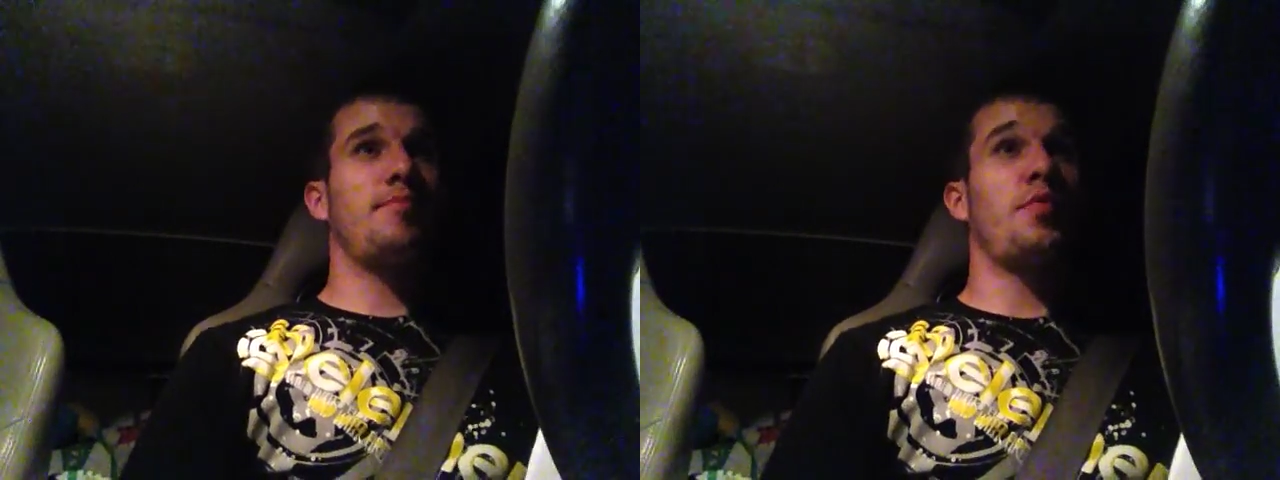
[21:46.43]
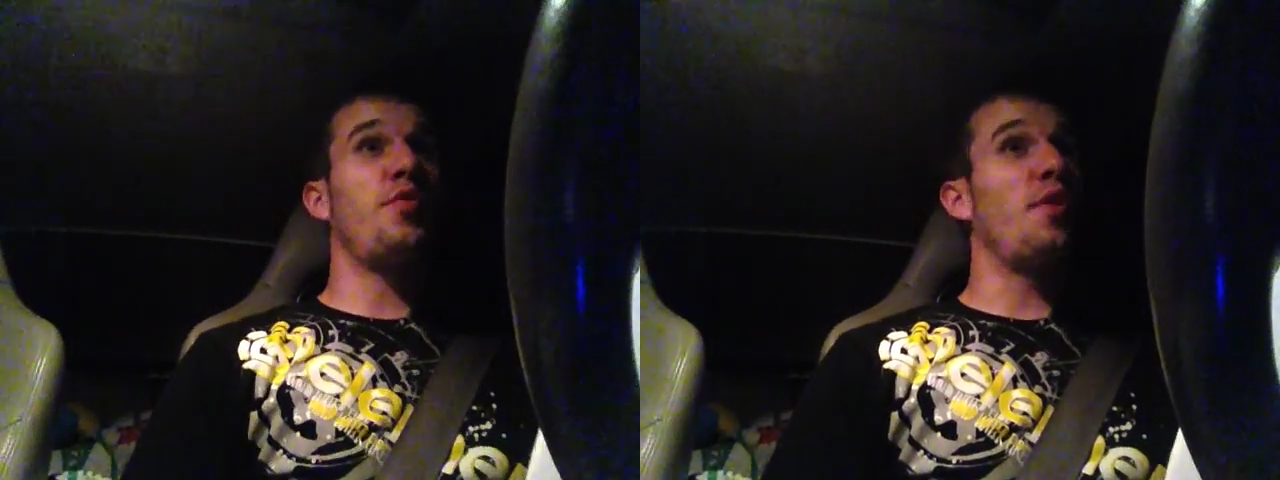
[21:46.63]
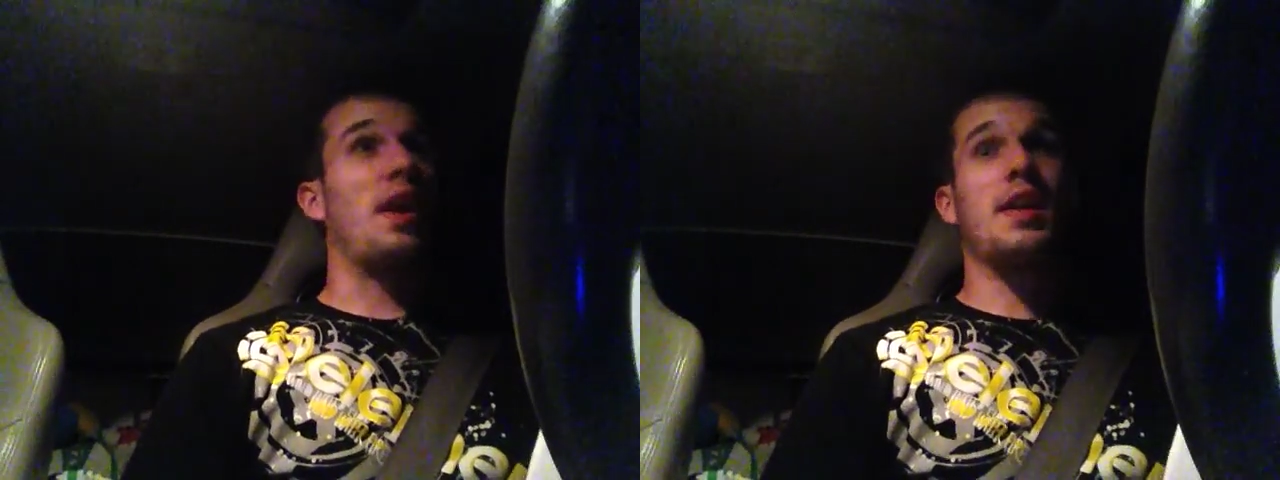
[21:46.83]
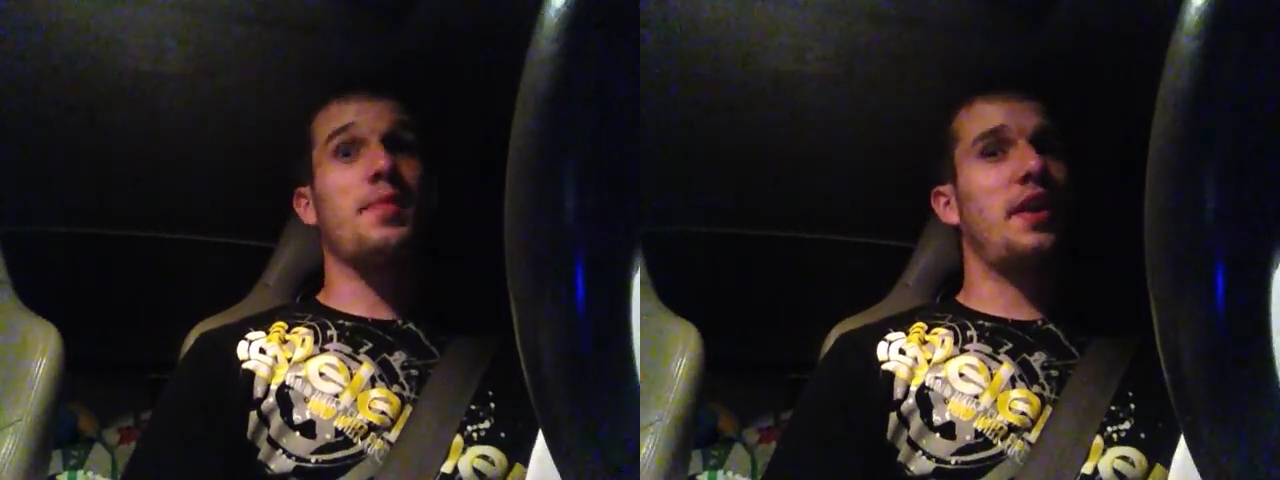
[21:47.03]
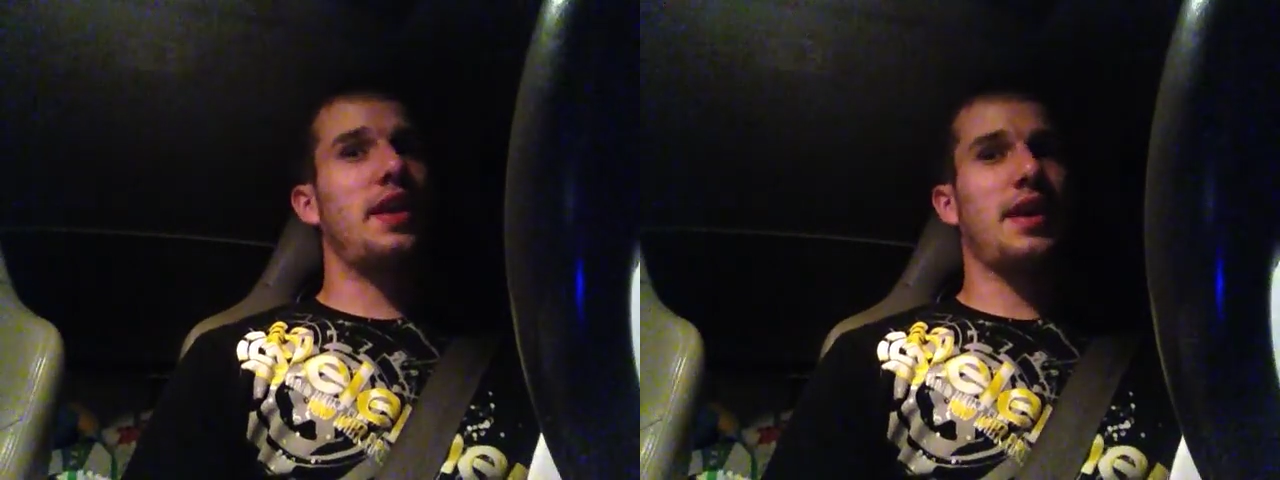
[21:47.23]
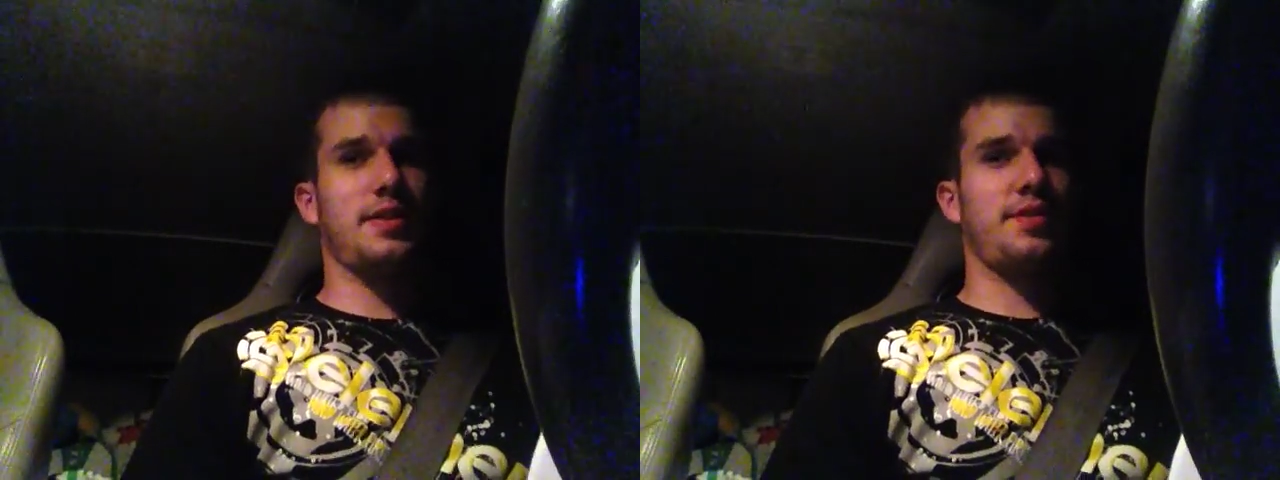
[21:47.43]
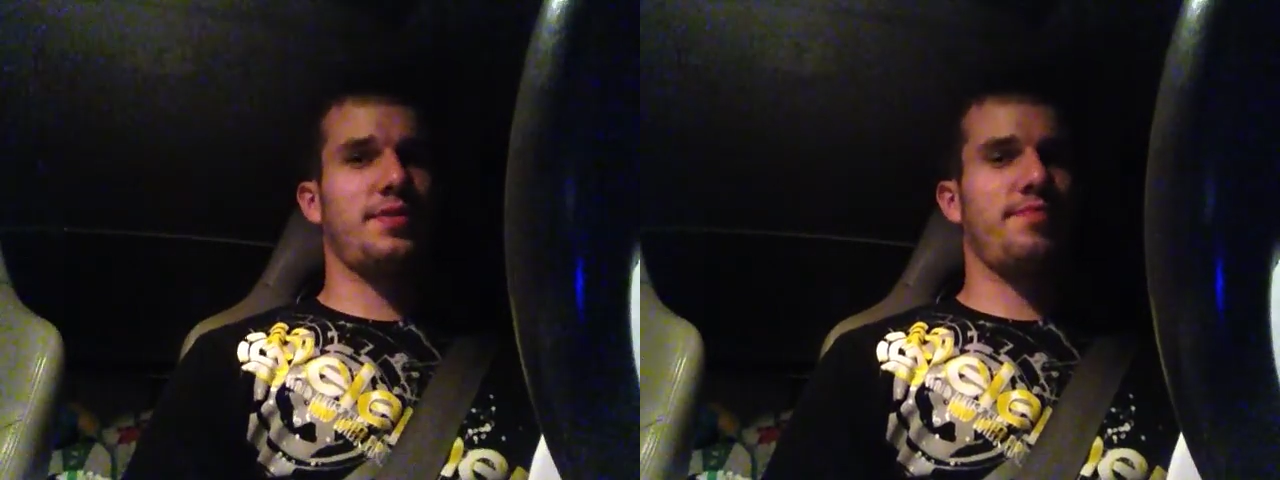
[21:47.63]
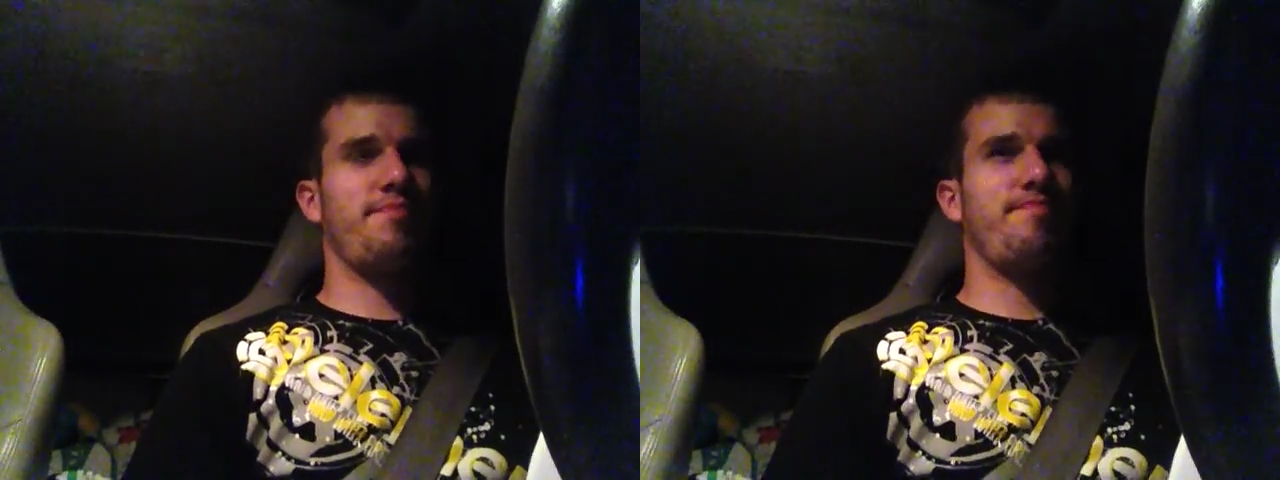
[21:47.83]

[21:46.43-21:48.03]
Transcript: Before anybody else.